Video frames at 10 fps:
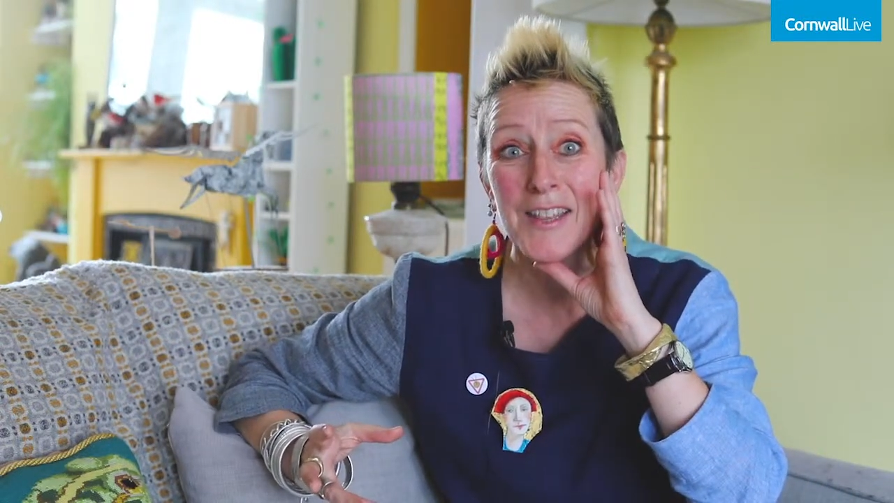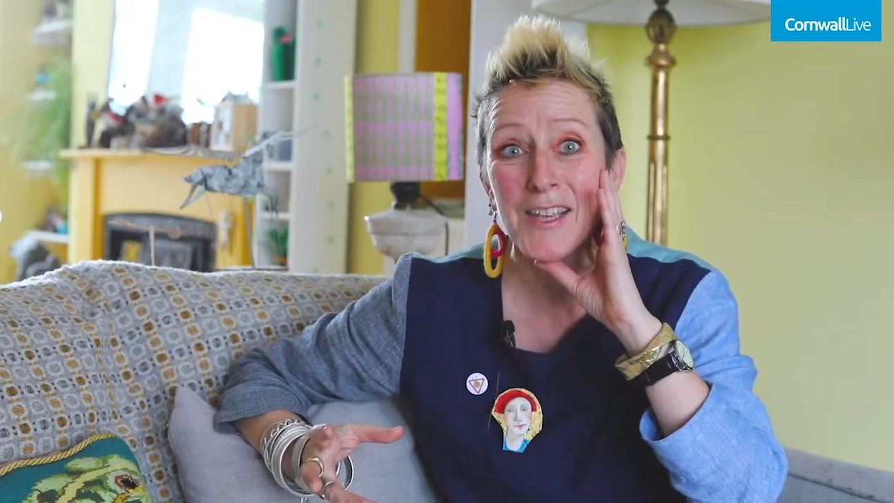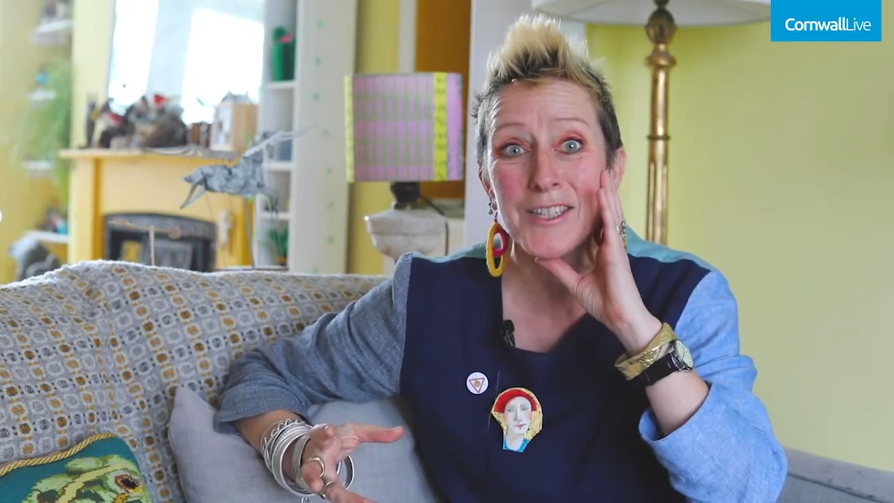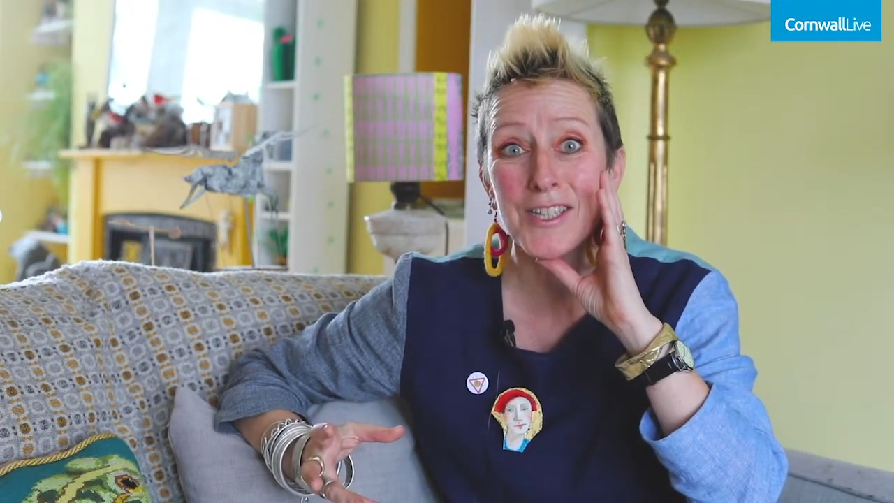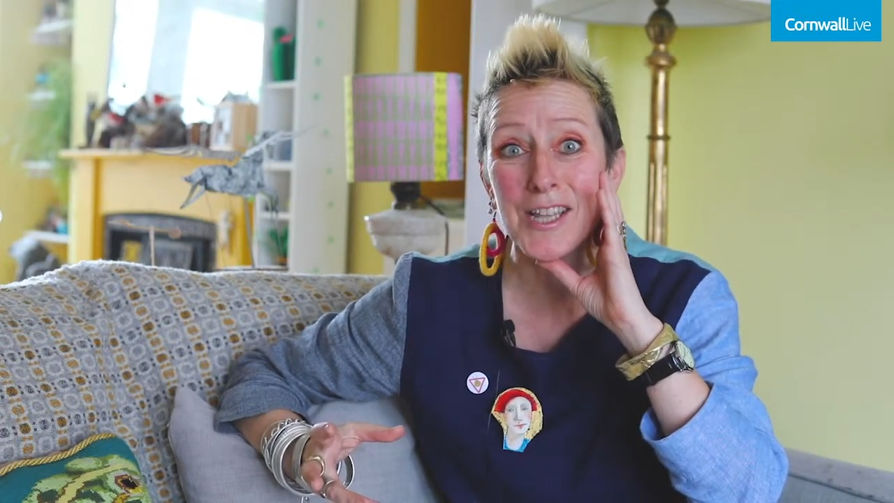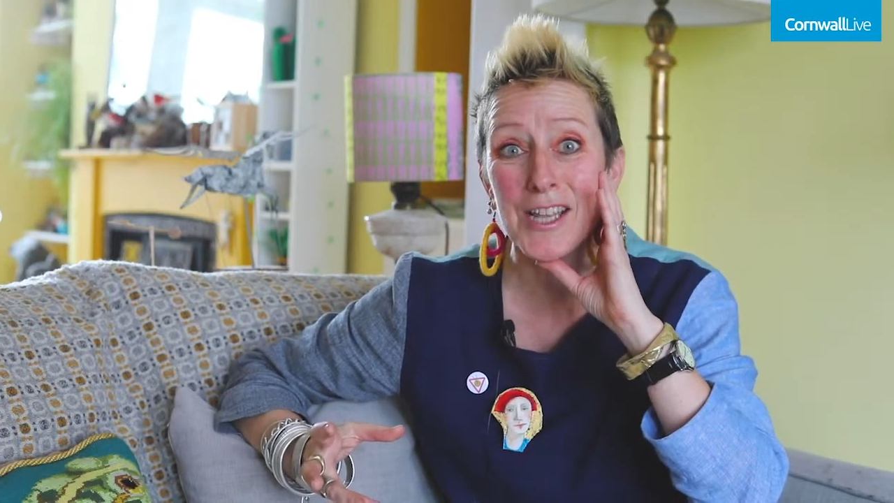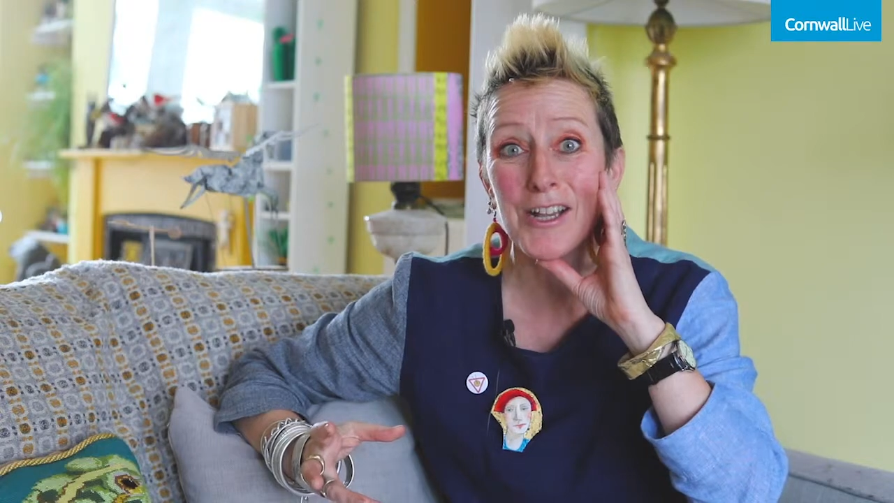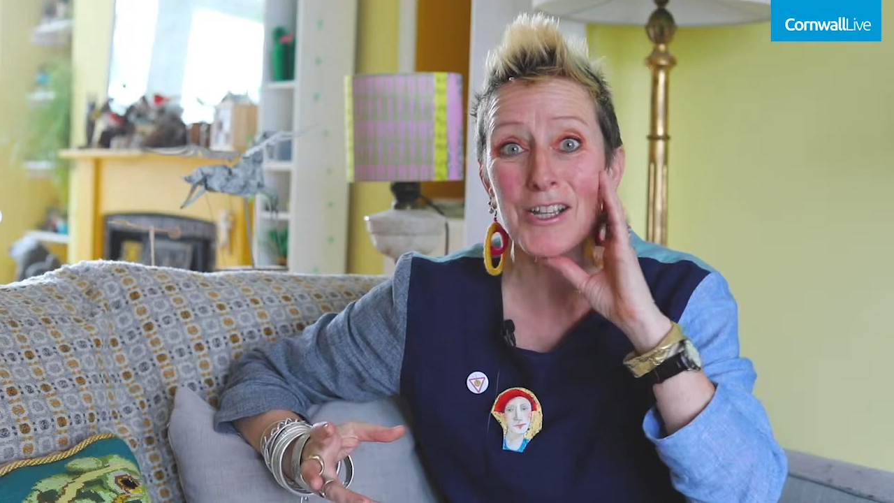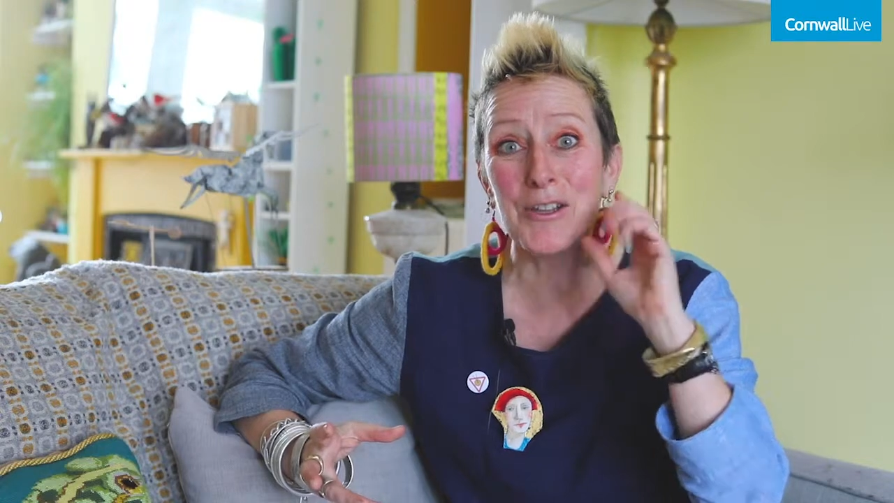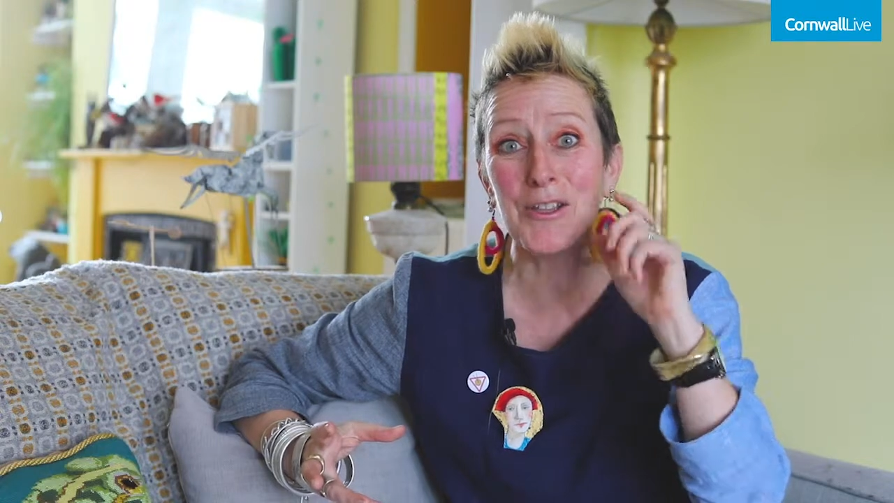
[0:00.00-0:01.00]
that suddenly
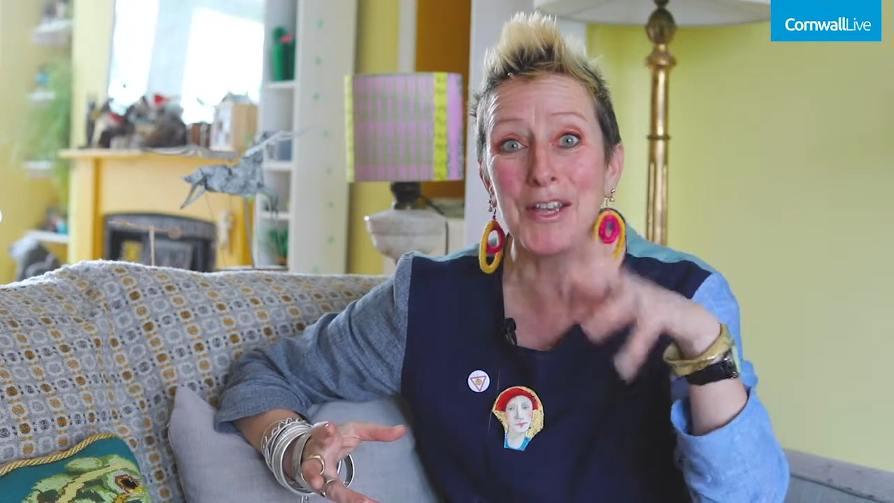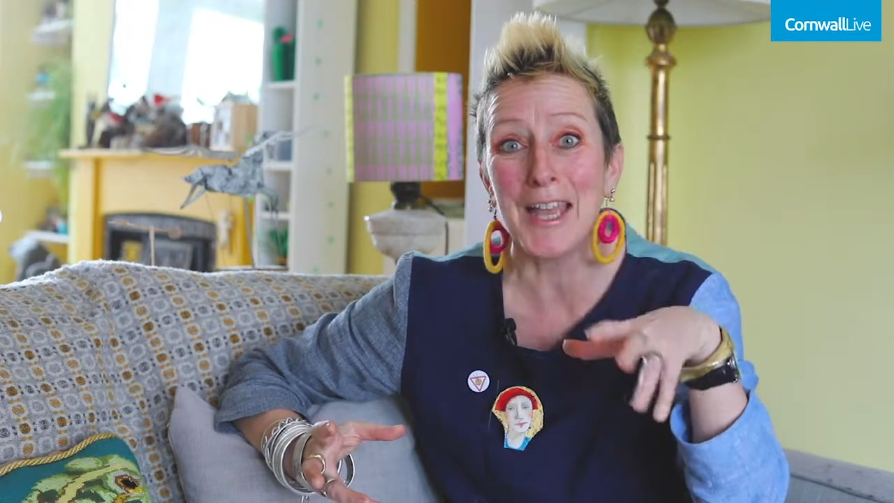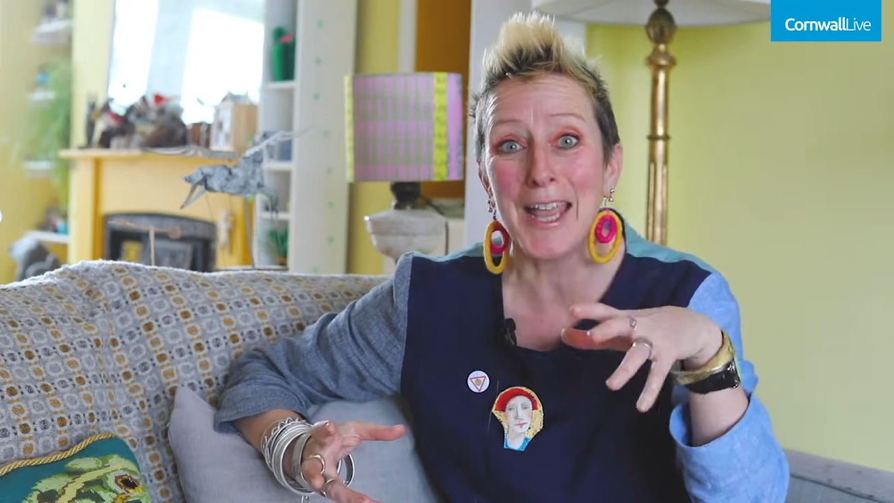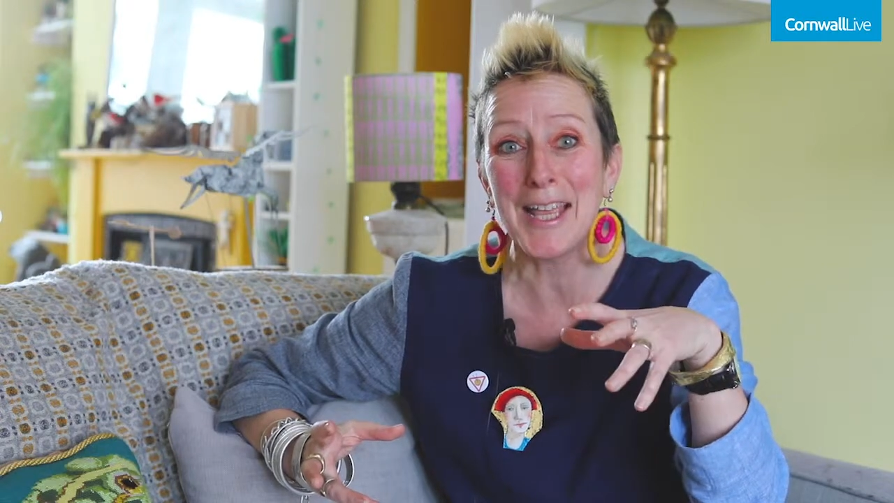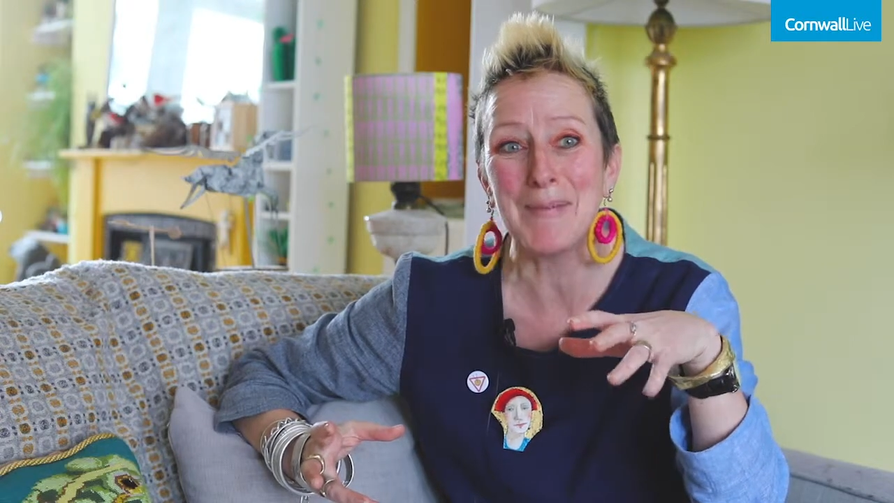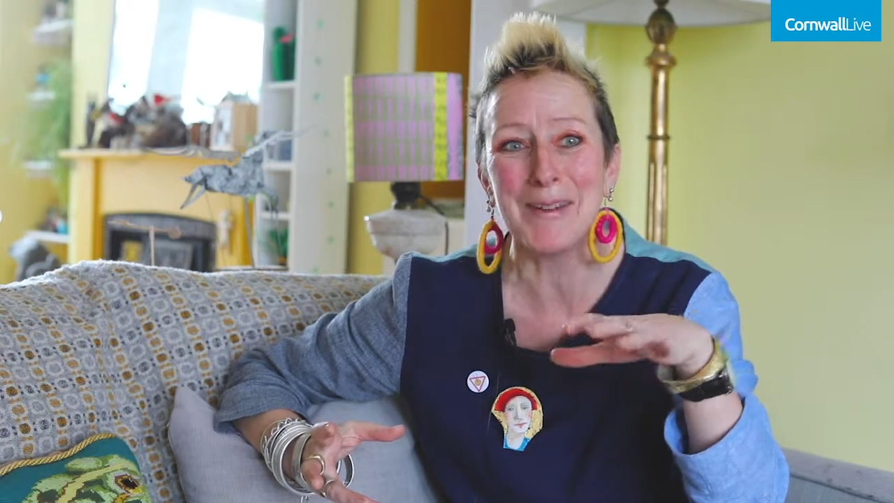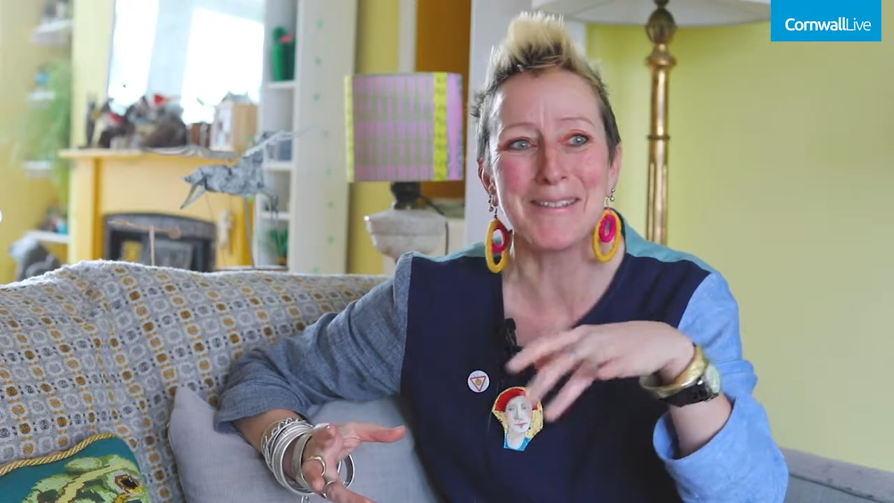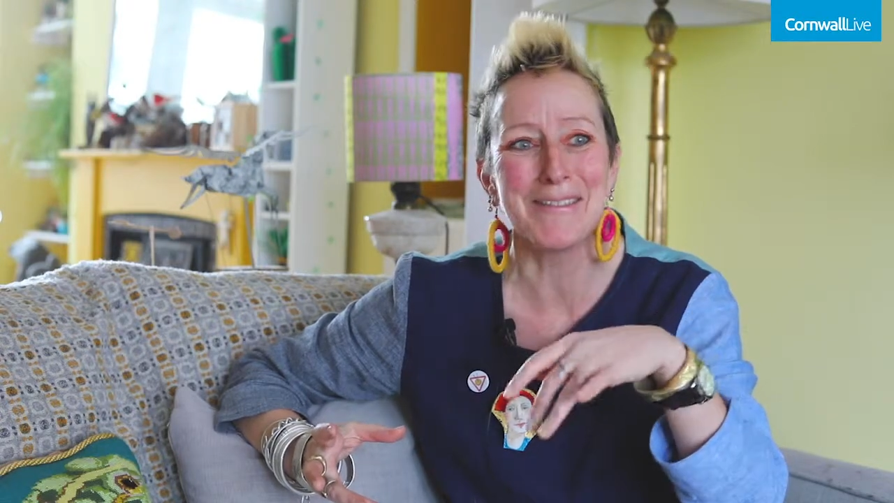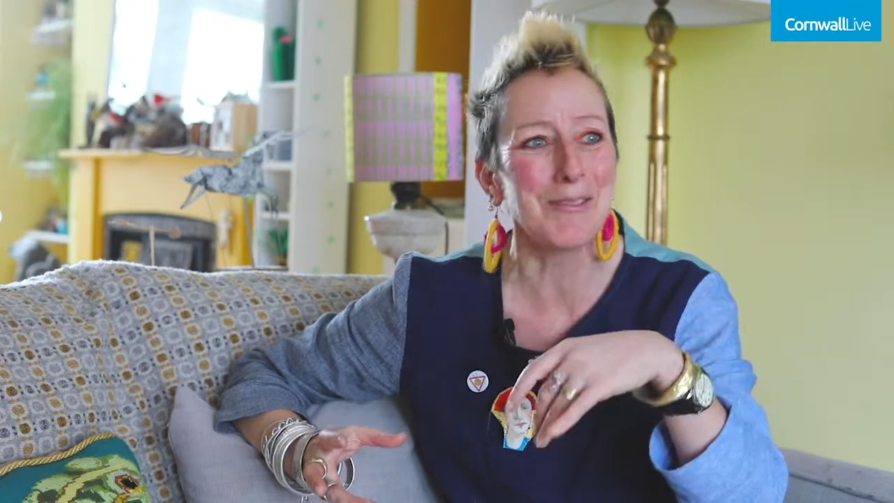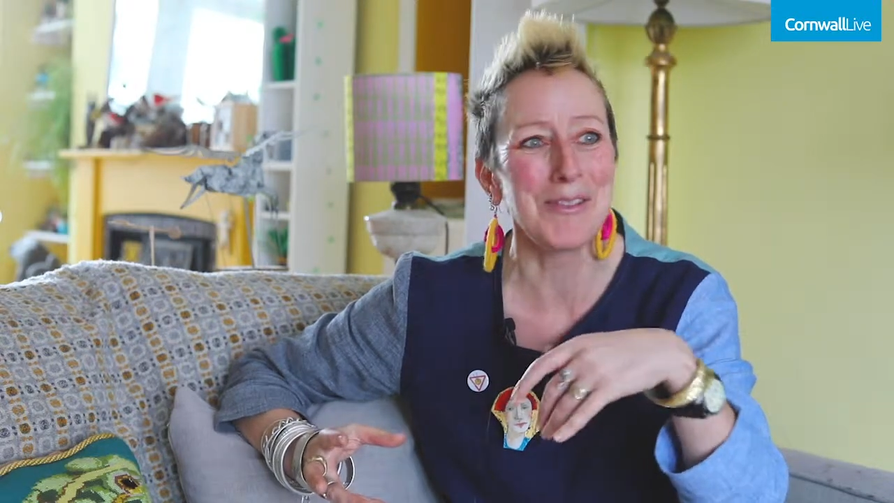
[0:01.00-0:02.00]
I knew their name
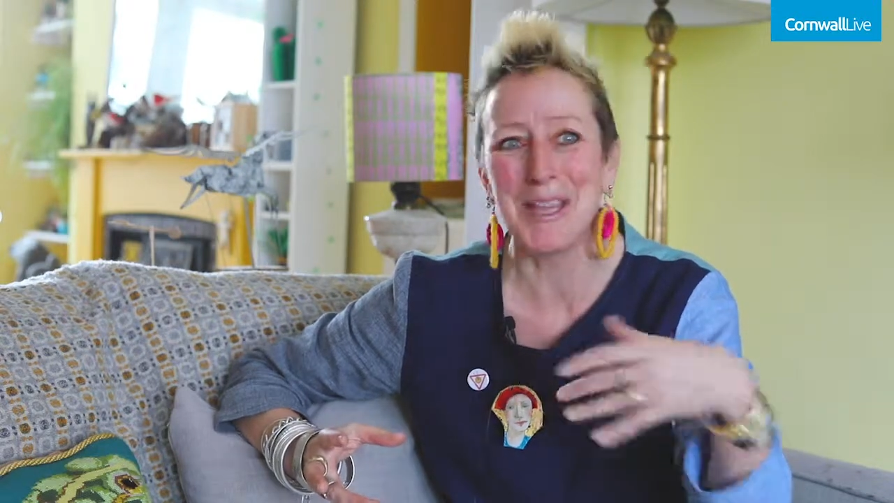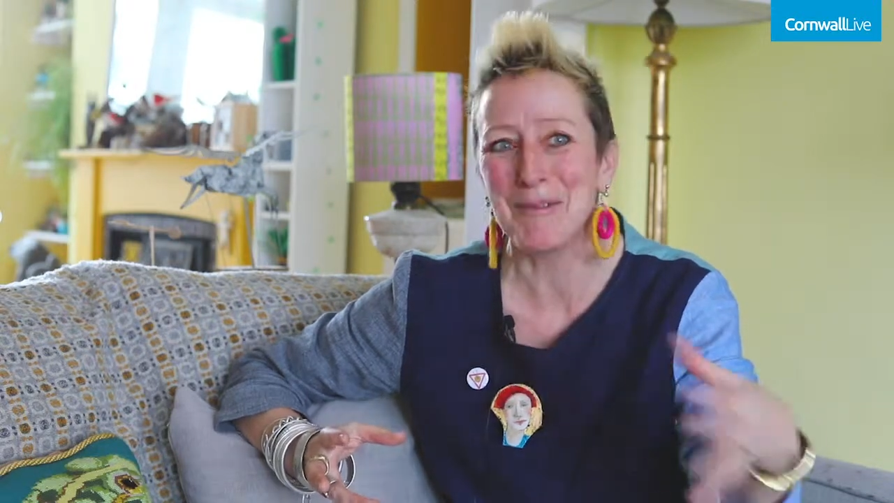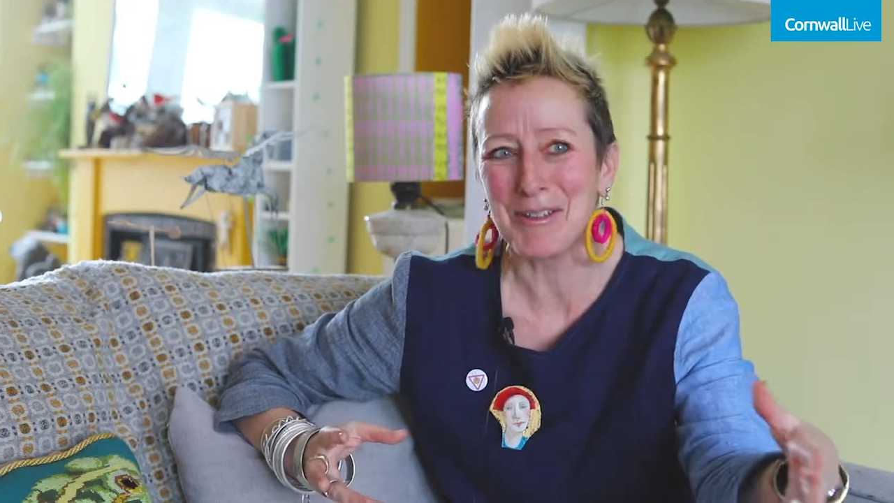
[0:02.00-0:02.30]
and the name